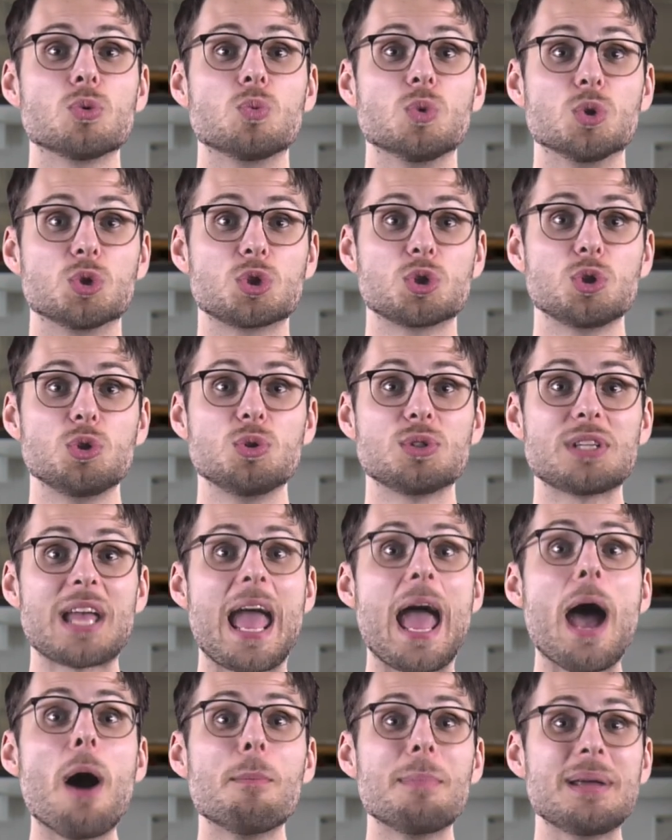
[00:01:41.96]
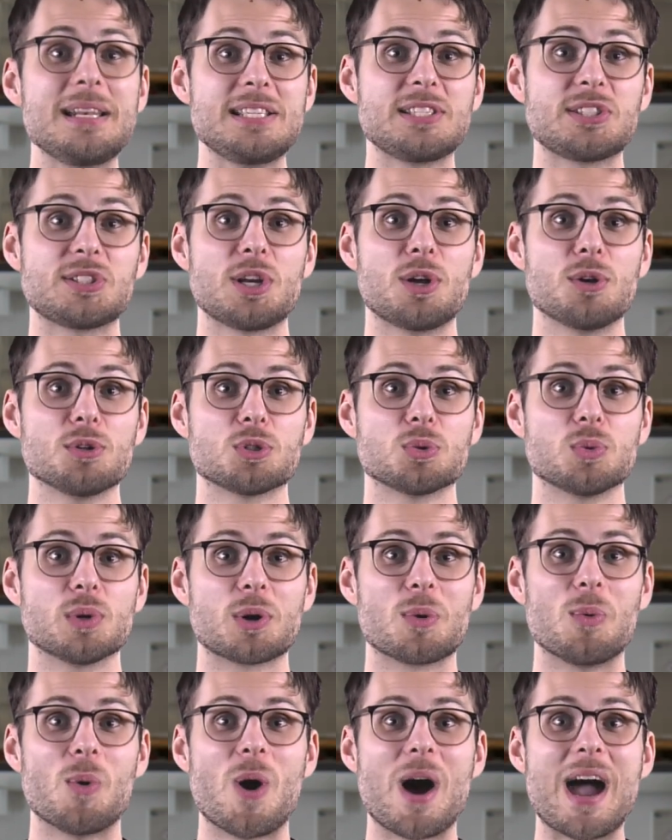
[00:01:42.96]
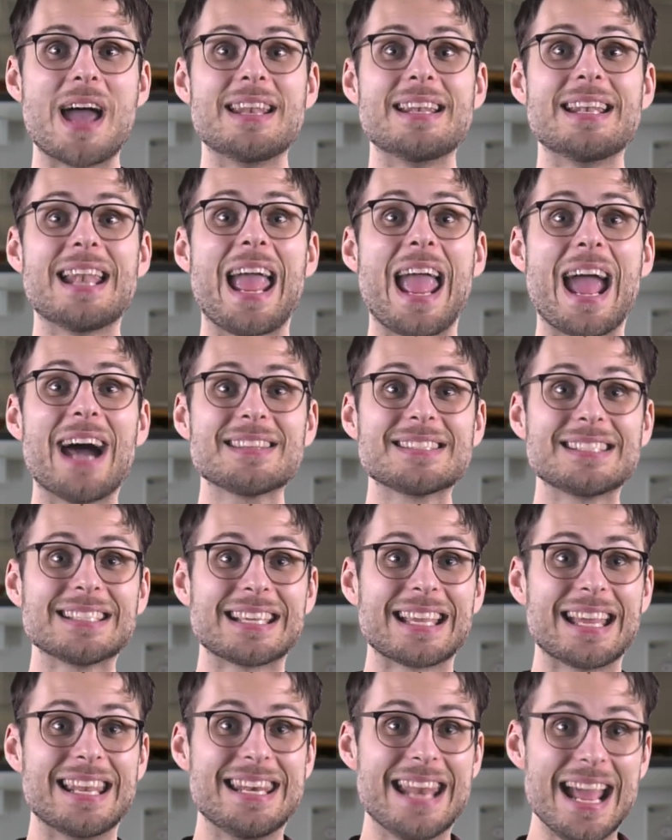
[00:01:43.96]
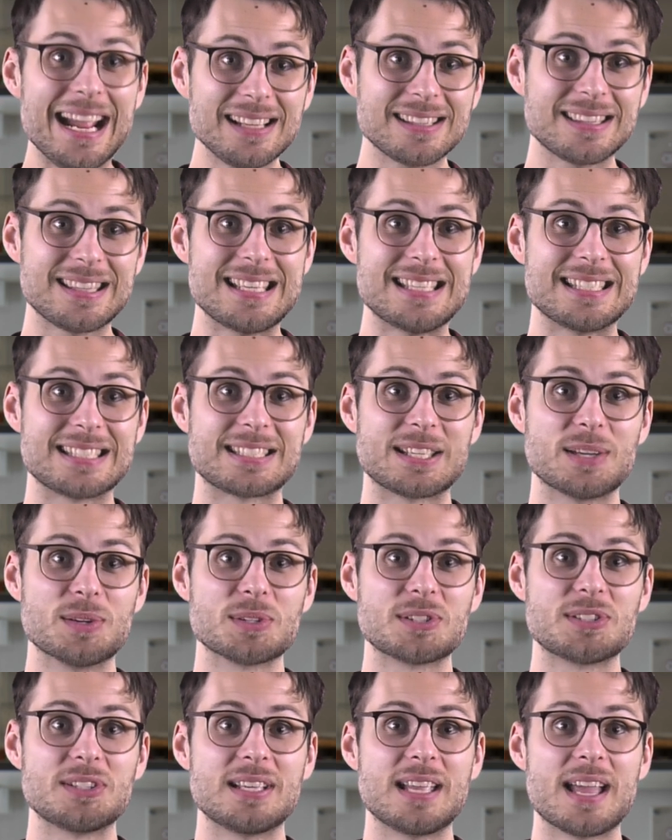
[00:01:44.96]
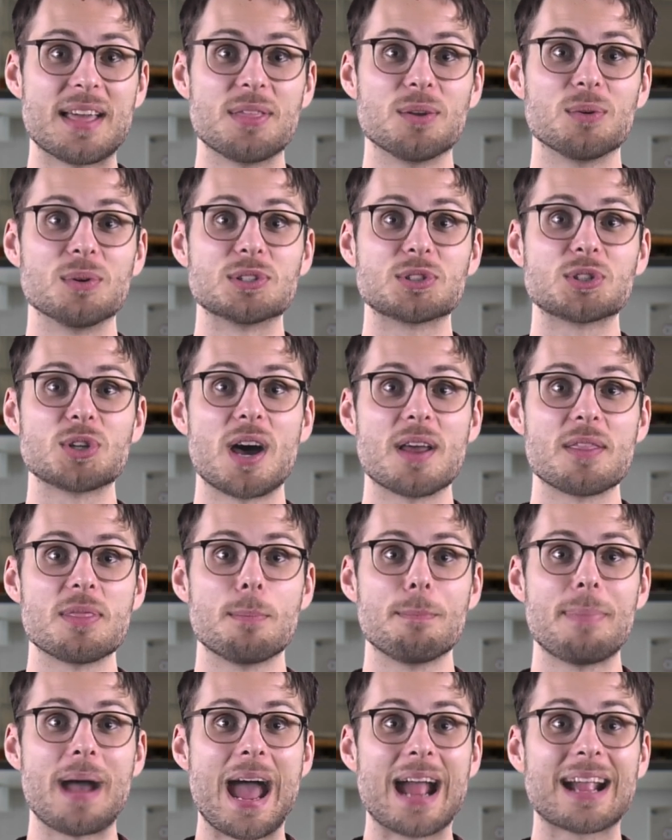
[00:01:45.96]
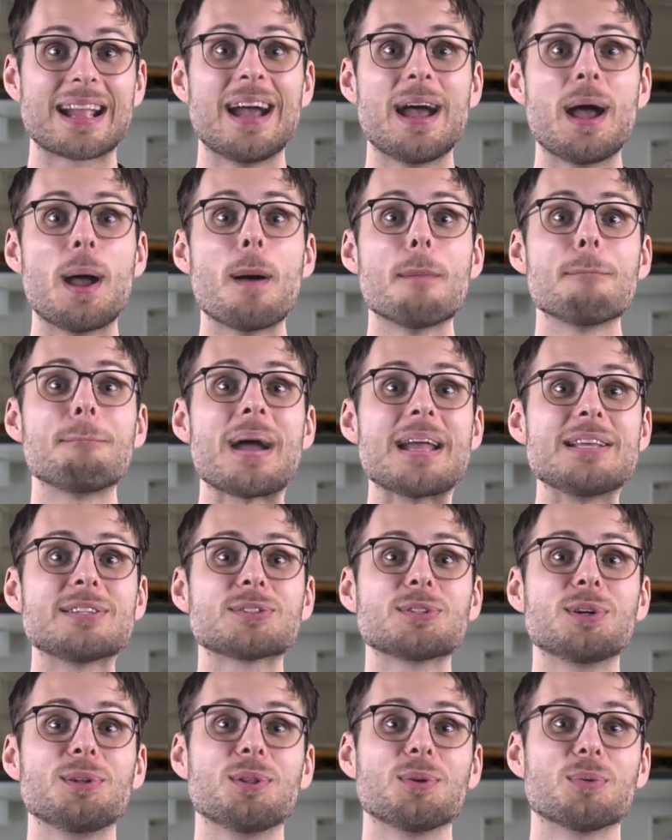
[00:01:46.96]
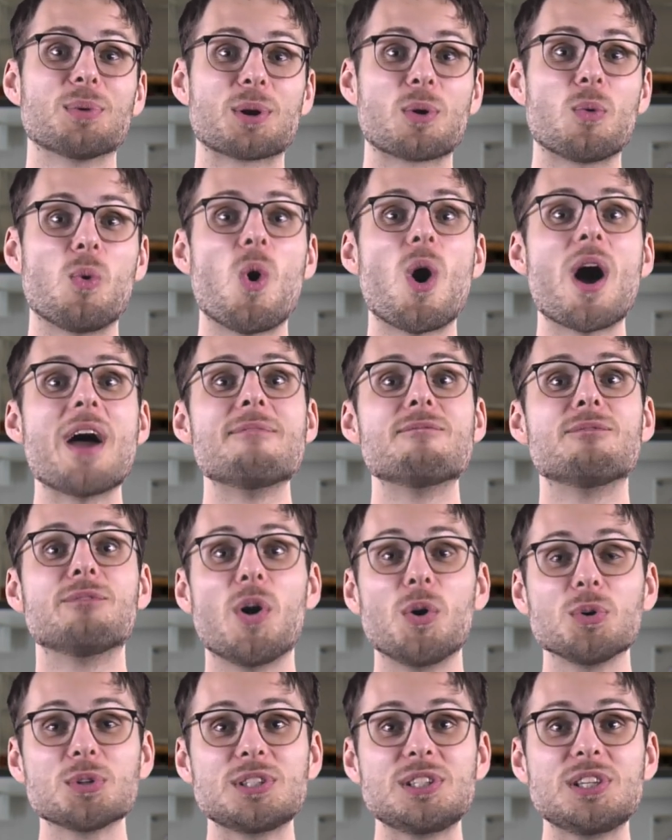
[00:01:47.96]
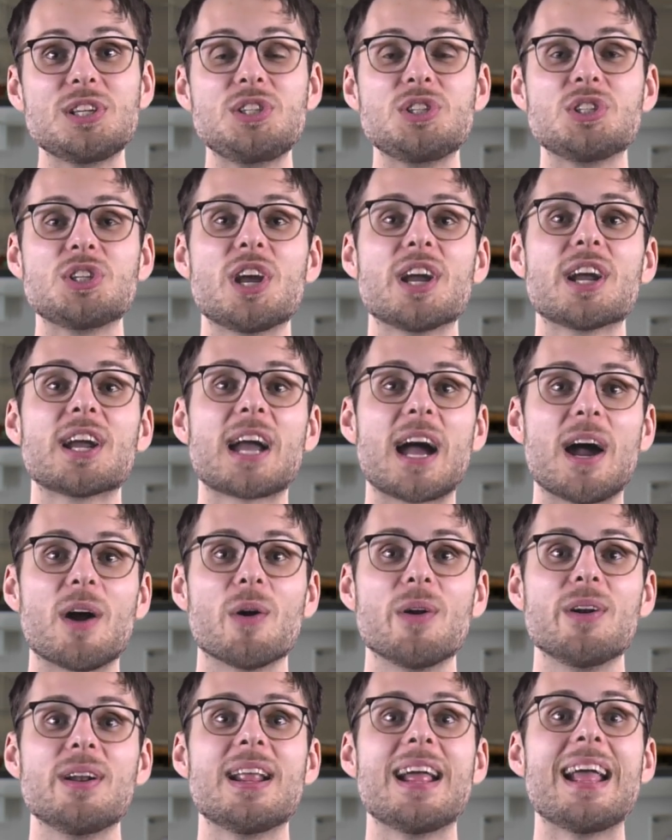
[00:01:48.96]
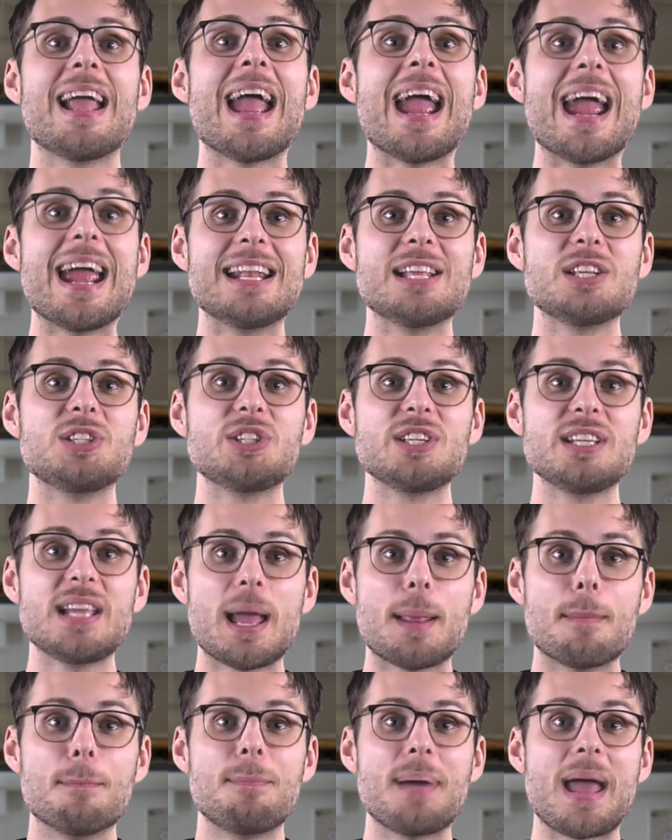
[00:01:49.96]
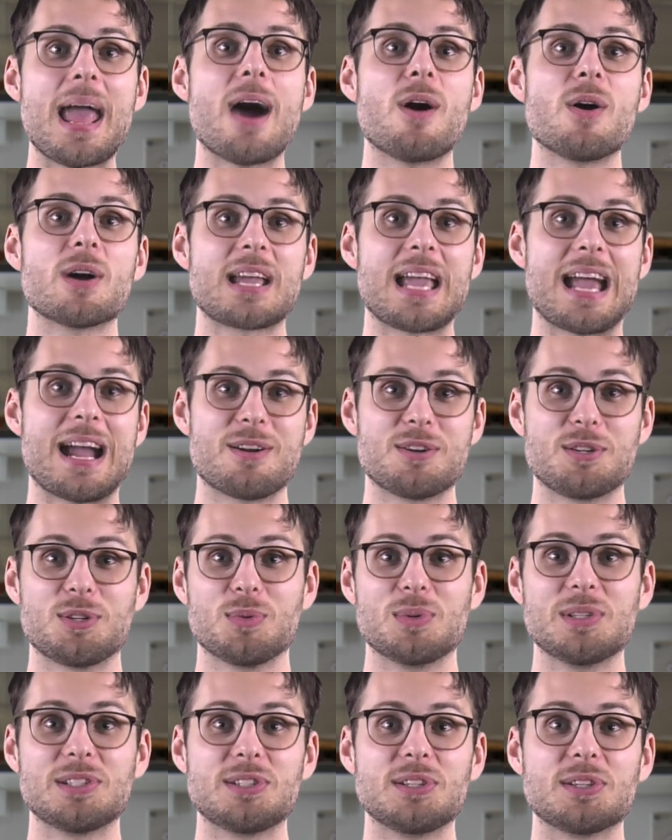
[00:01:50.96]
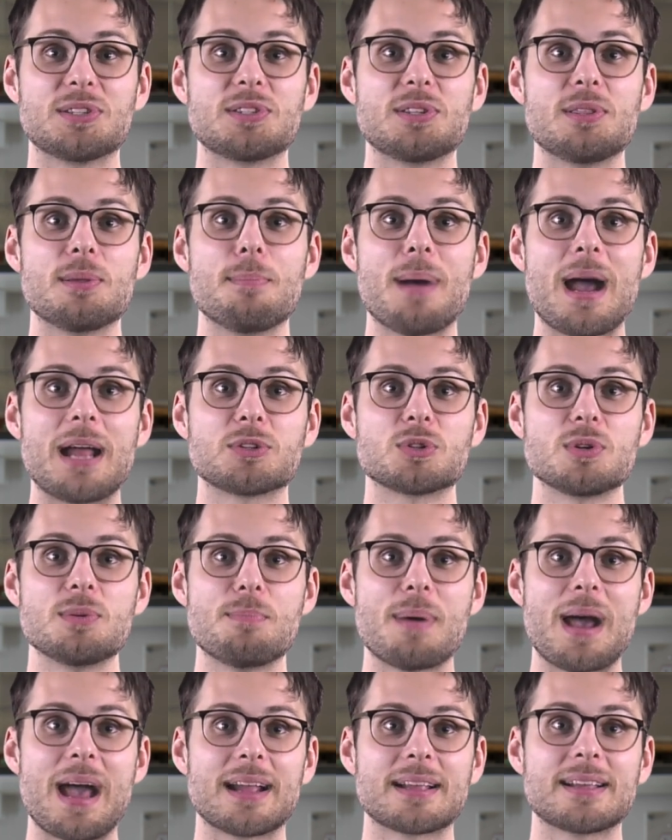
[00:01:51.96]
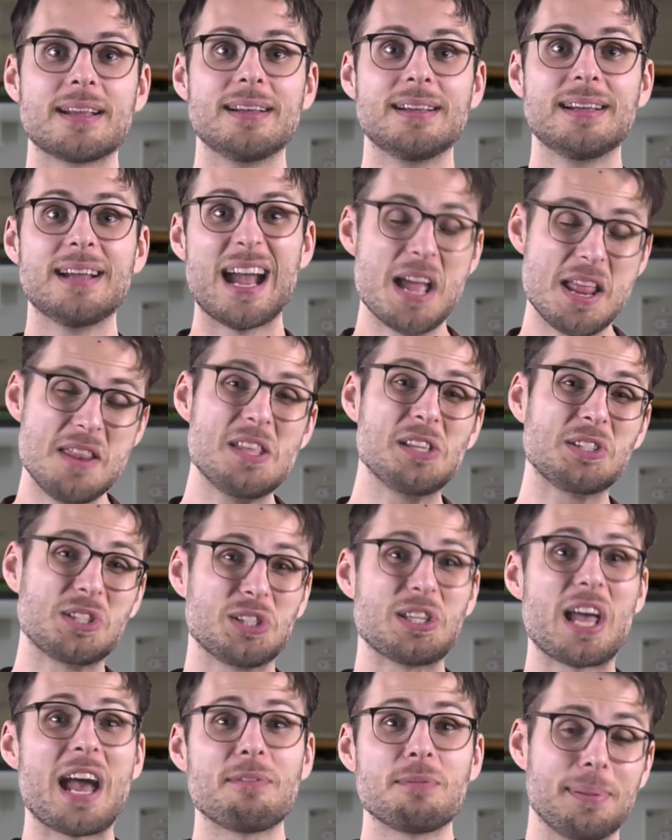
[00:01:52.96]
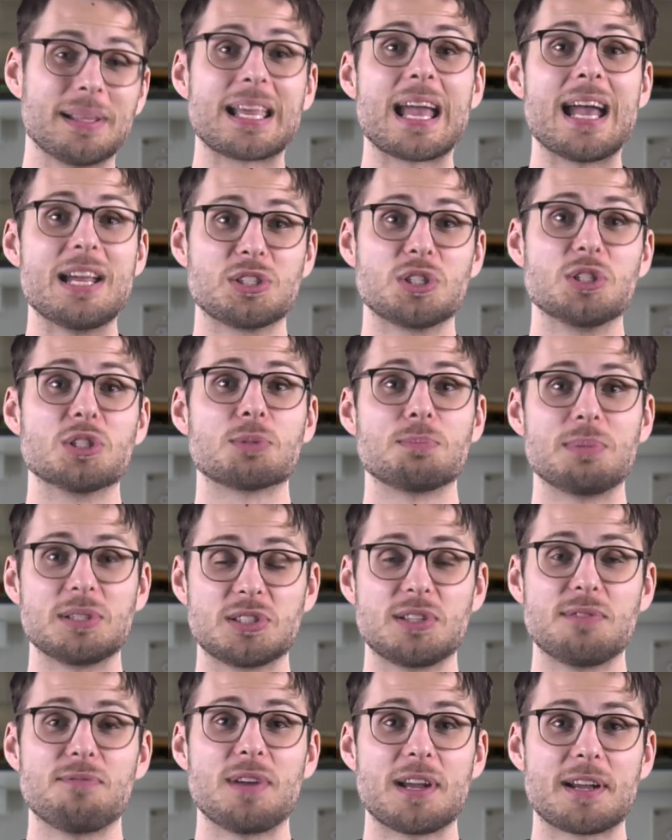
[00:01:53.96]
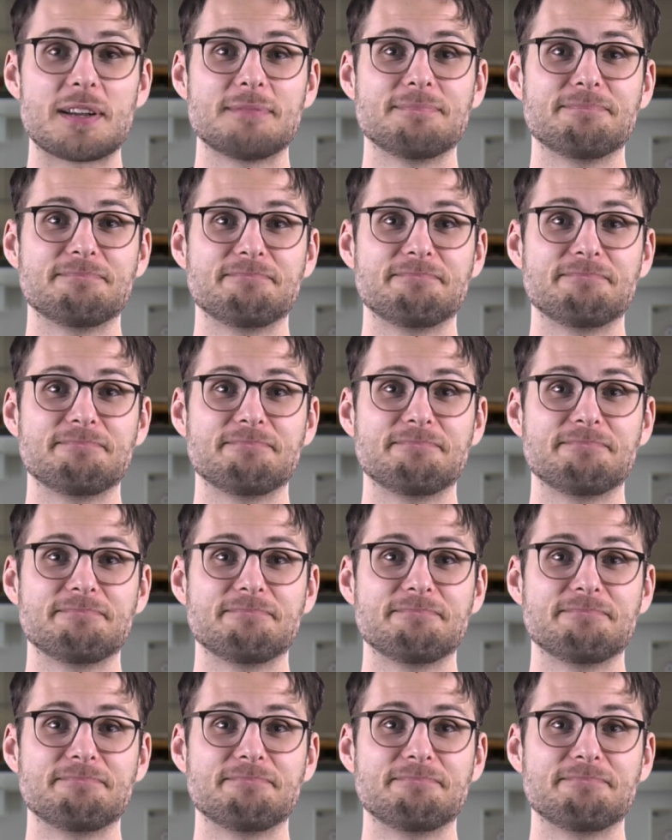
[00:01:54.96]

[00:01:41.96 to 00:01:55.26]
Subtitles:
will choose how many cells are required and how to connect these cells together inside of the pack based on the required voltage, current, energy and power characteristics of the battery pack. And this is application specific.